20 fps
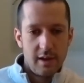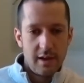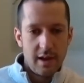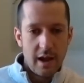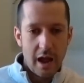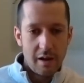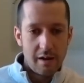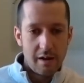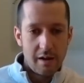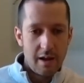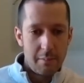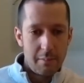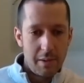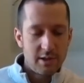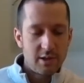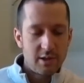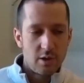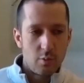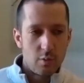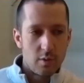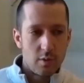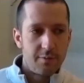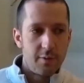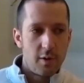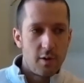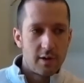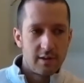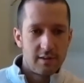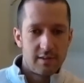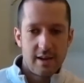and make sure we're
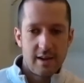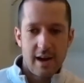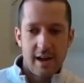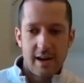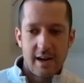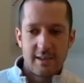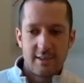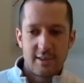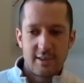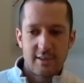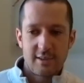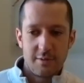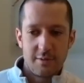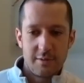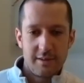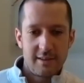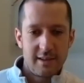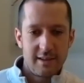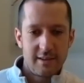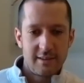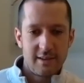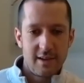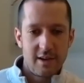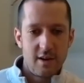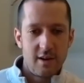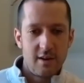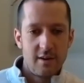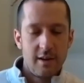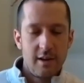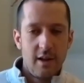focused not on just doing things that
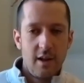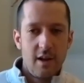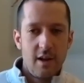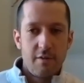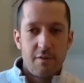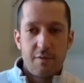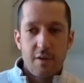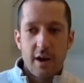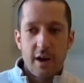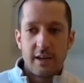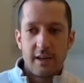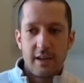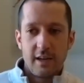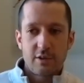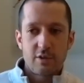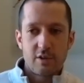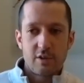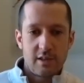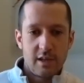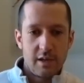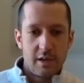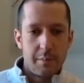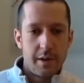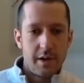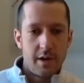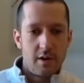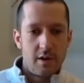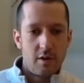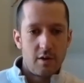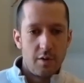are fun and interesting, but
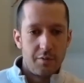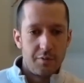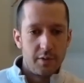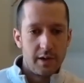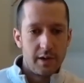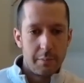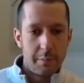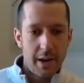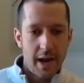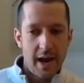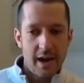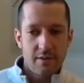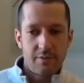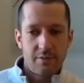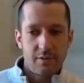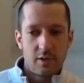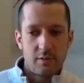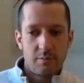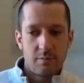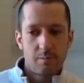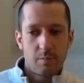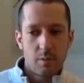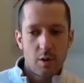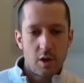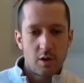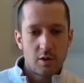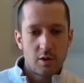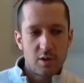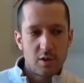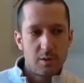are hopefully impactful
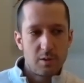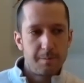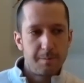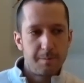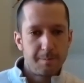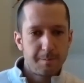long term.